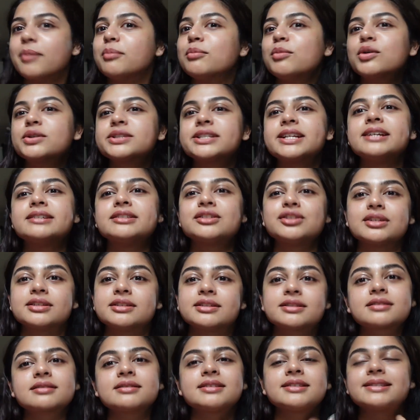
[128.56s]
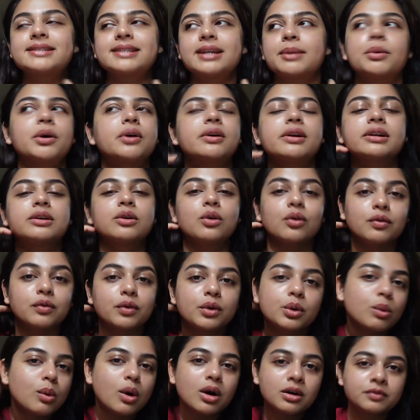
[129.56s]
Mostly it's just step out and go for
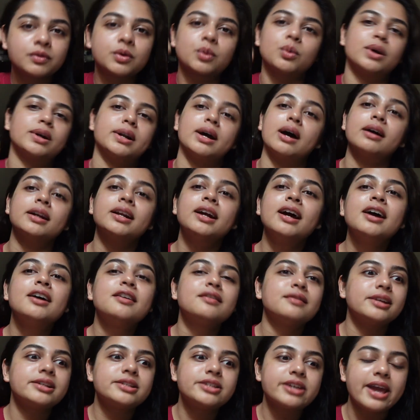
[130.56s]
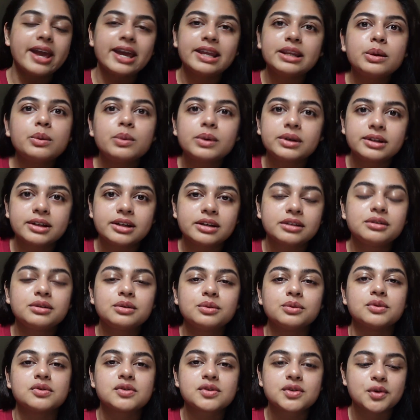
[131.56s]
a walk for one hour, which anyone can
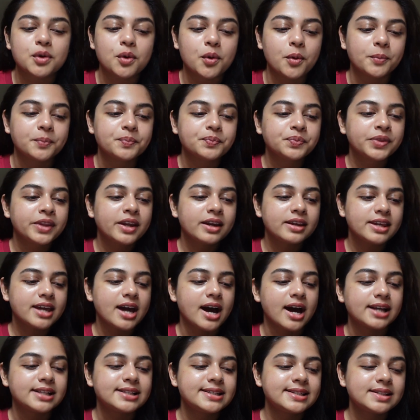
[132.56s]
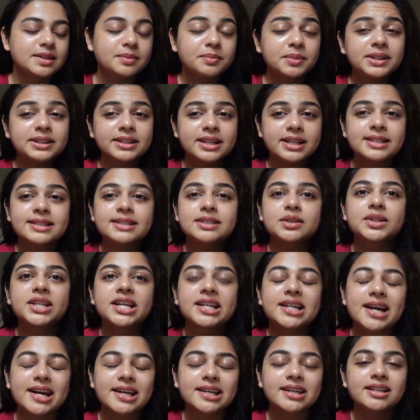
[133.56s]
do. So yeah, it's simple things so
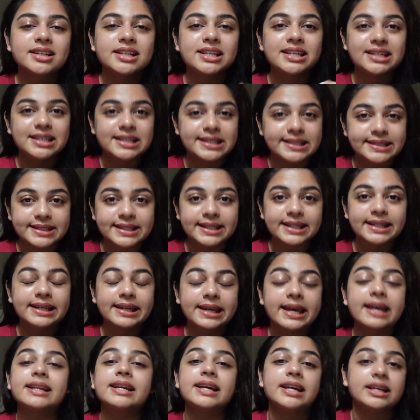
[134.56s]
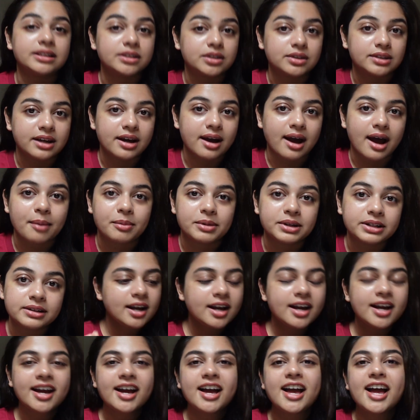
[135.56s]
that I can easily get into the habit.
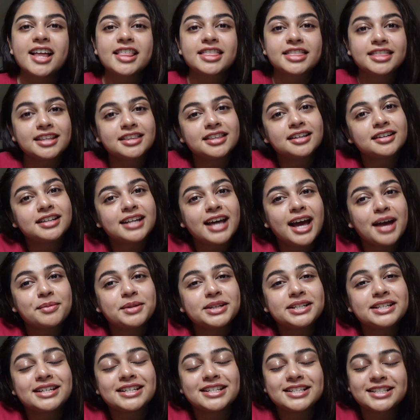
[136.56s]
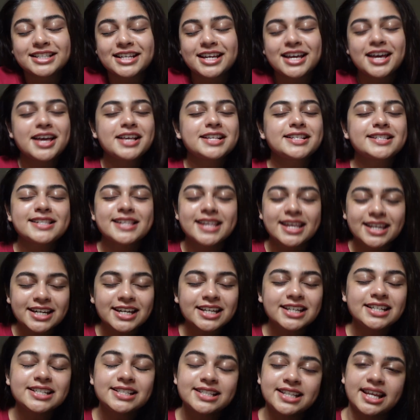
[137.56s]
The third habit is setting
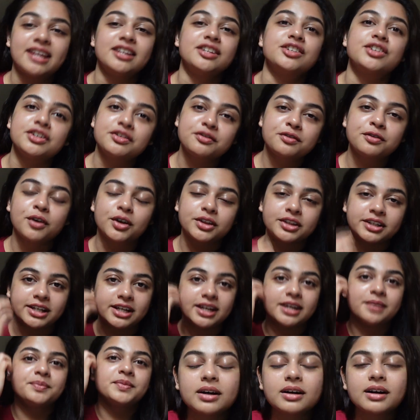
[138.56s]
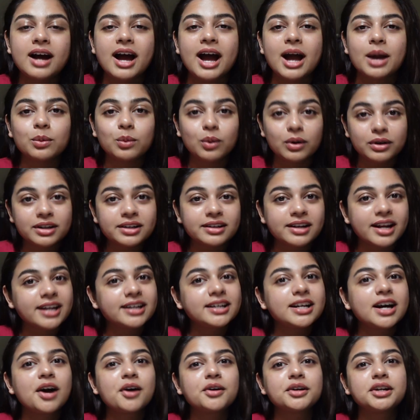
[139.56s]
an intention for the day. I want to write
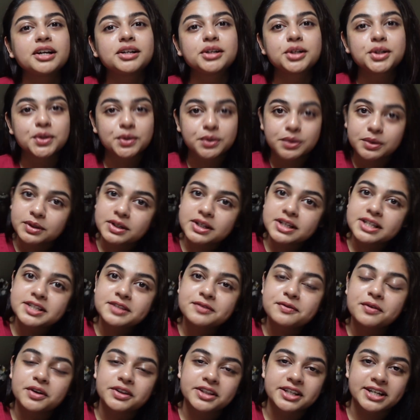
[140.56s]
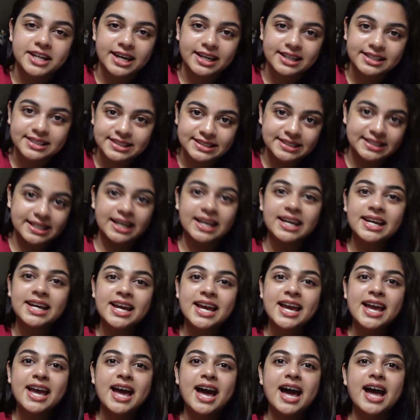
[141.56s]
down to-do lists for the next day,
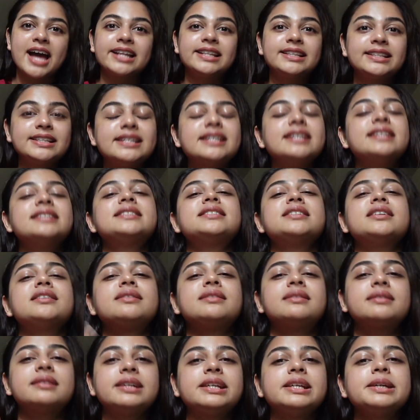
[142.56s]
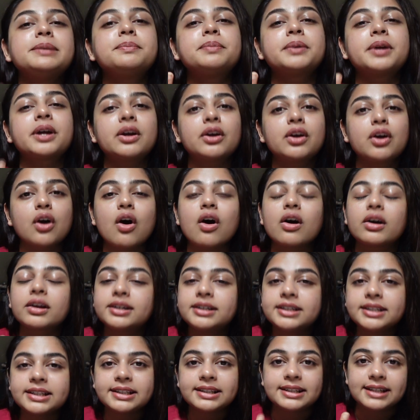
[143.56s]
at least three
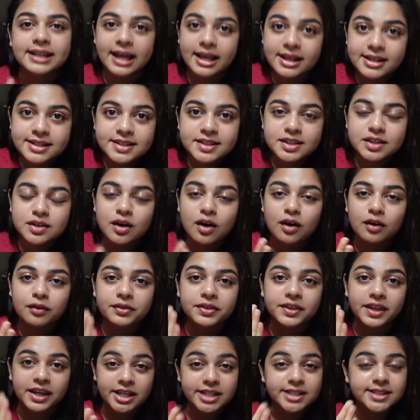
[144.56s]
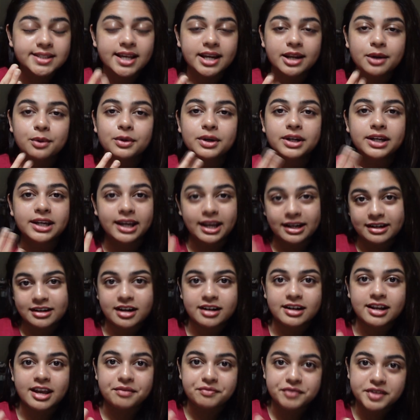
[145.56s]
priority lists of things that I want to get
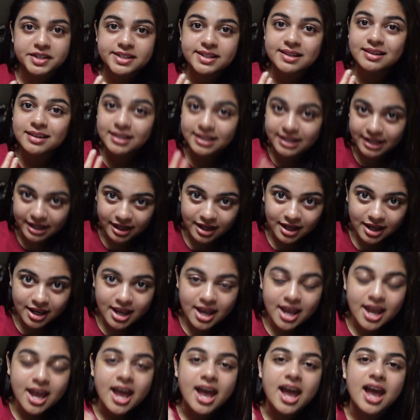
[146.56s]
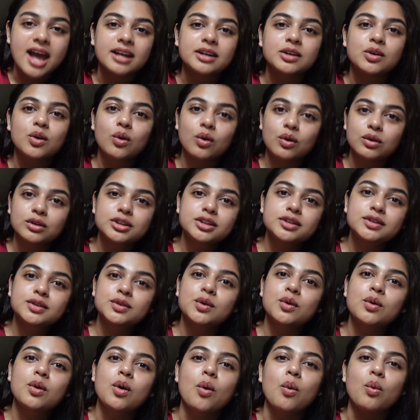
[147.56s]
done every single day, and
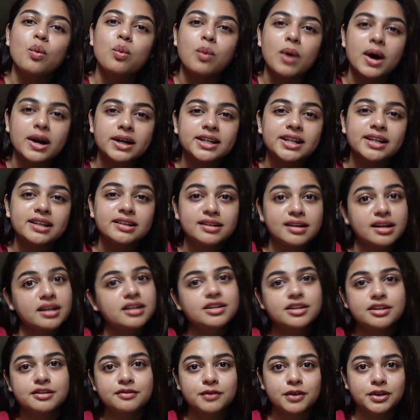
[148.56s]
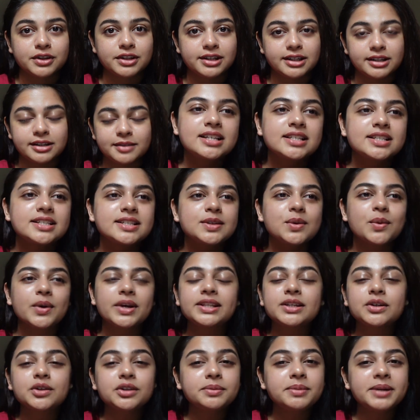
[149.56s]
also one intention for the day. So
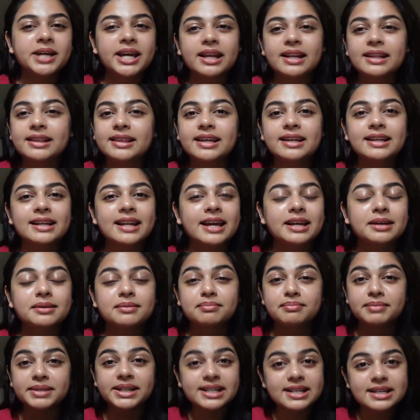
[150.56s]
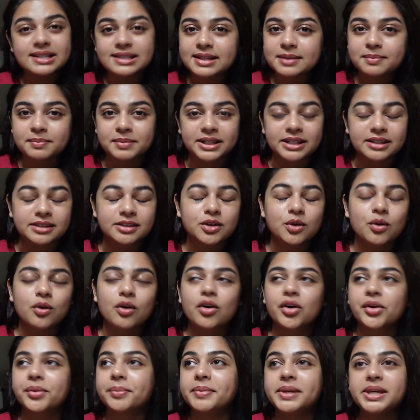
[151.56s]
it could be anything like be disciplined
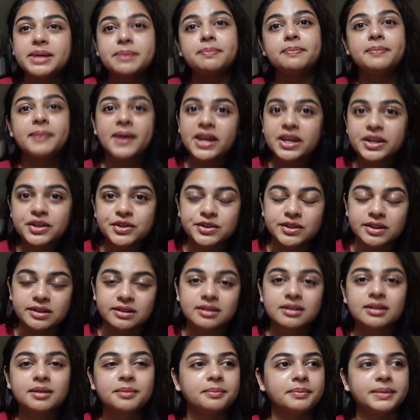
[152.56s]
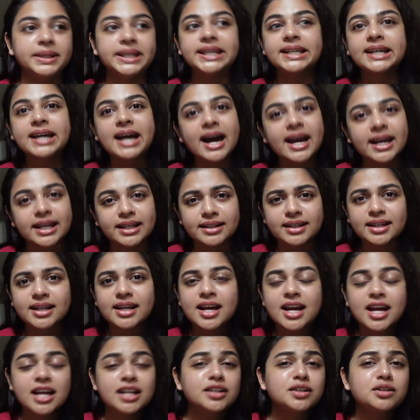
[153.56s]
or be patient, be kind.
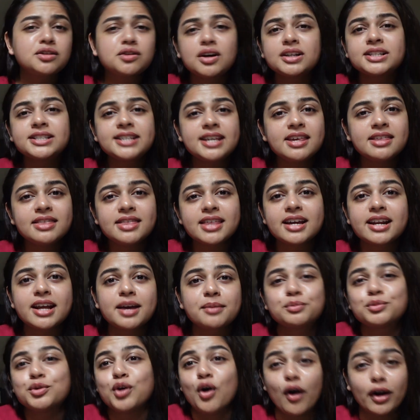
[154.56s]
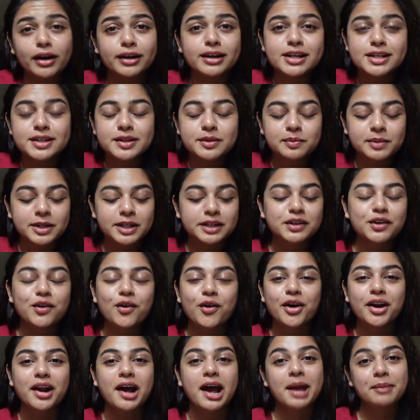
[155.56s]
Not saying that I'm not disciplined
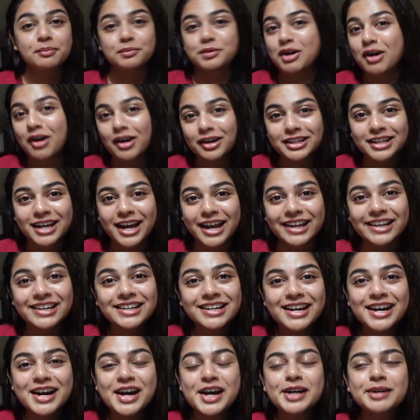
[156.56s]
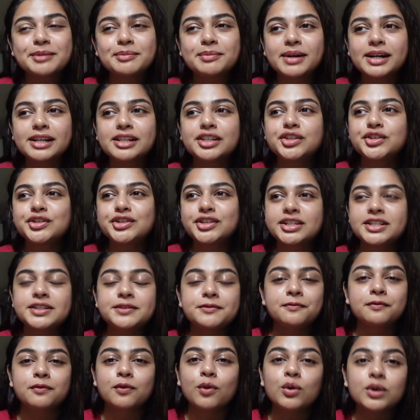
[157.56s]
or I'm not kind, but just
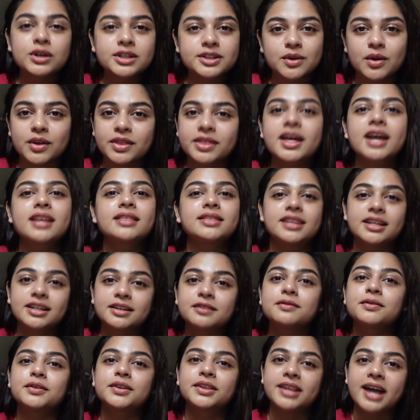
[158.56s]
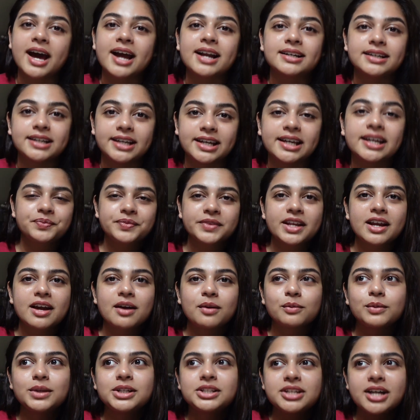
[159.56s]
focus on that thing for that day,
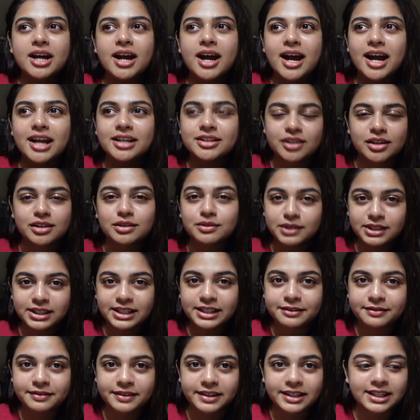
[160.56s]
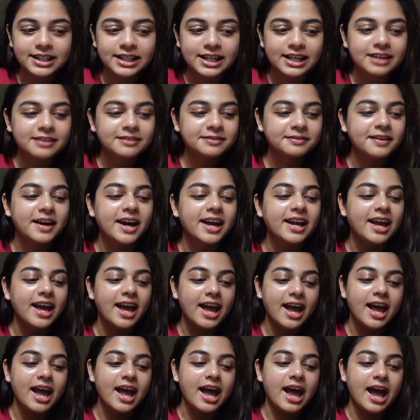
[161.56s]
which I genuinely feel if I
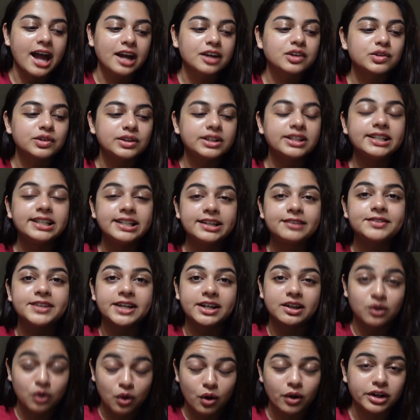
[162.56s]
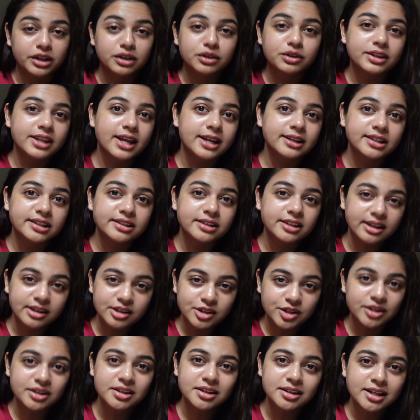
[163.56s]
actually lived according to that
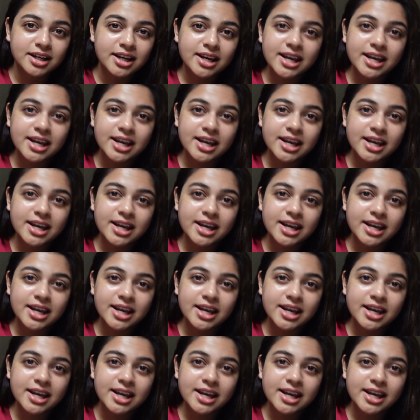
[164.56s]
intention,